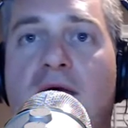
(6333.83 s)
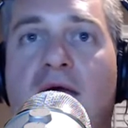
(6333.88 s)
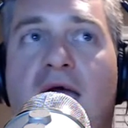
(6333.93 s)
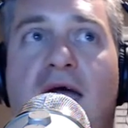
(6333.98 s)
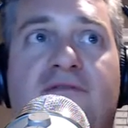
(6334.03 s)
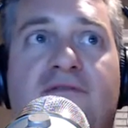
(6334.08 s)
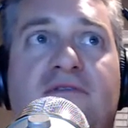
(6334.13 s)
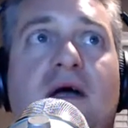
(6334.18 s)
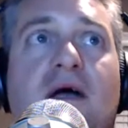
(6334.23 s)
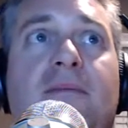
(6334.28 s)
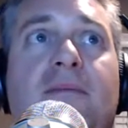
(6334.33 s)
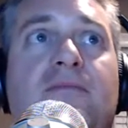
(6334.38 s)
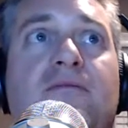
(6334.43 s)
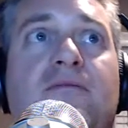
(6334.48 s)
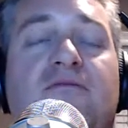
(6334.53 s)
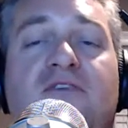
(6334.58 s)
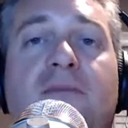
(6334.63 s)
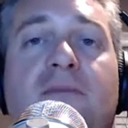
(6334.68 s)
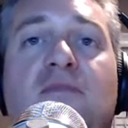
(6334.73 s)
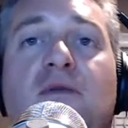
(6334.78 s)
have come
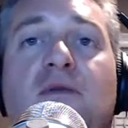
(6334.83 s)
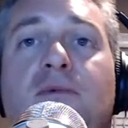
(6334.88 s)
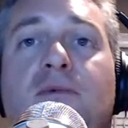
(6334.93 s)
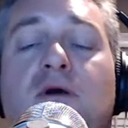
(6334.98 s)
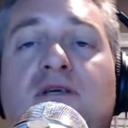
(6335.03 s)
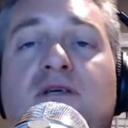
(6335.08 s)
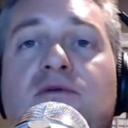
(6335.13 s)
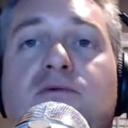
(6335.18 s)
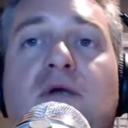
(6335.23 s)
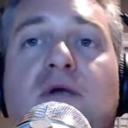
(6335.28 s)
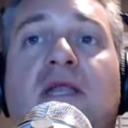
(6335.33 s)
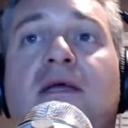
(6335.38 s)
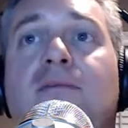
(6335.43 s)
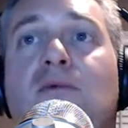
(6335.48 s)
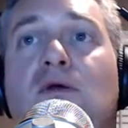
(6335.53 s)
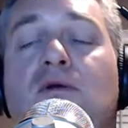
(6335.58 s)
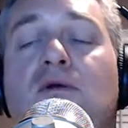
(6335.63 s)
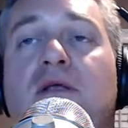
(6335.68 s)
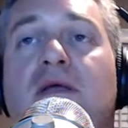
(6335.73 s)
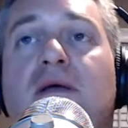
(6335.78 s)
from the progression rating
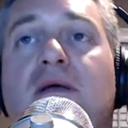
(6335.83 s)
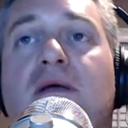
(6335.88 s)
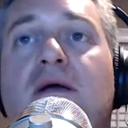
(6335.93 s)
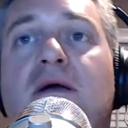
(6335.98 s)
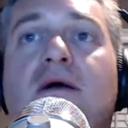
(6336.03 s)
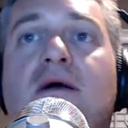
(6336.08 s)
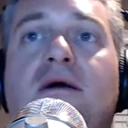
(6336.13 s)
community.